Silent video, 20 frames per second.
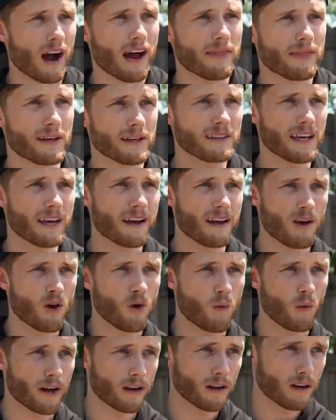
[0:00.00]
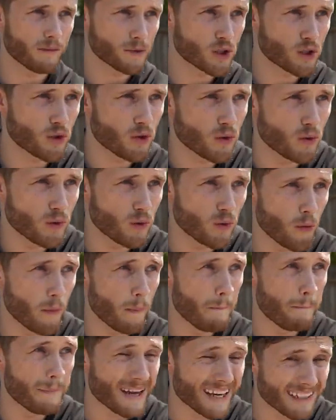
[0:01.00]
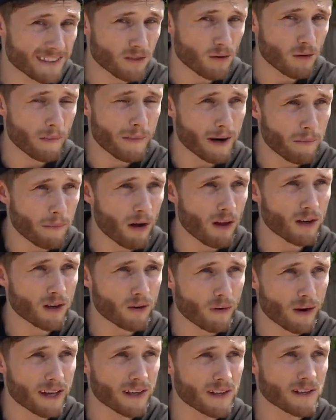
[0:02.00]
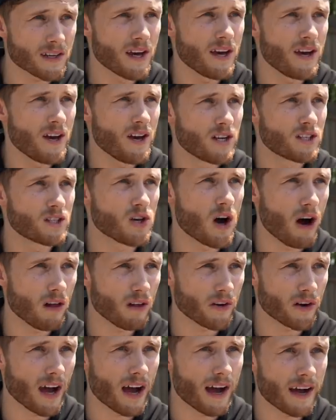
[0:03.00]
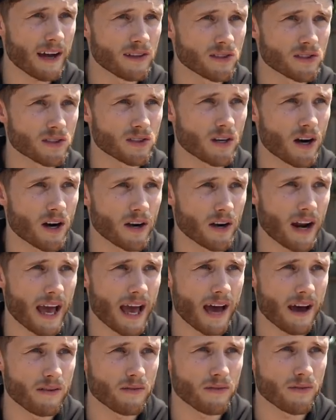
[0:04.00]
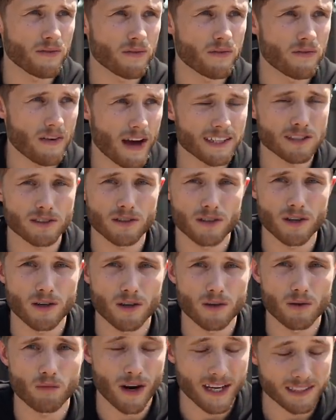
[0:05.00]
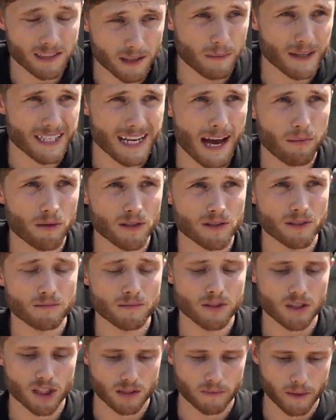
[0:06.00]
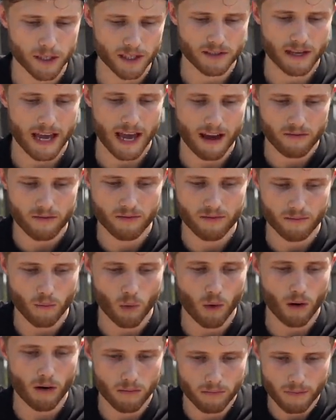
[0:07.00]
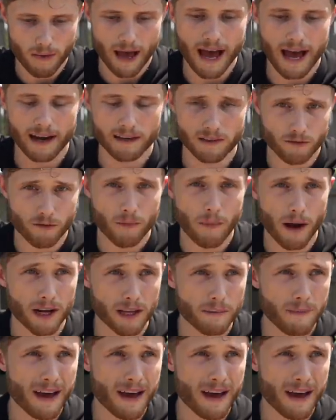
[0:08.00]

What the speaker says: I think that when it comes to basal metabolic rate, taller guys are gonna have faster resting metabolisms just because they have more active body